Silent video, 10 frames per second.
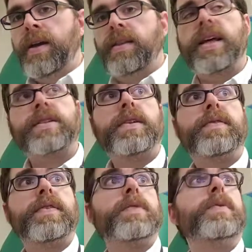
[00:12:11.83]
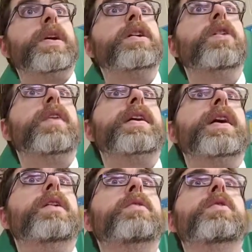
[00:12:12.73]
That's all the further we can go right
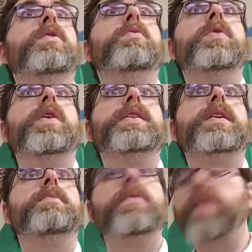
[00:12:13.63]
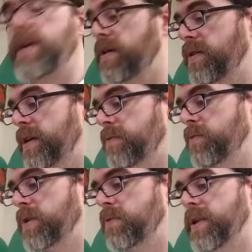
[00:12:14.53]
now. We're going to have to come over here and
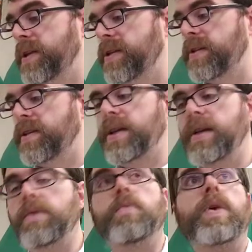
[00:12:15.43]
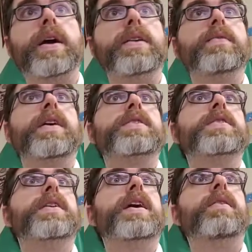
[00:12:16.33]
work with the y direction
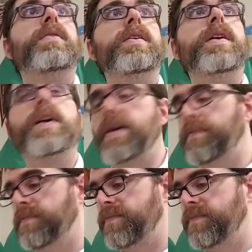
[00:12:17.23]
now.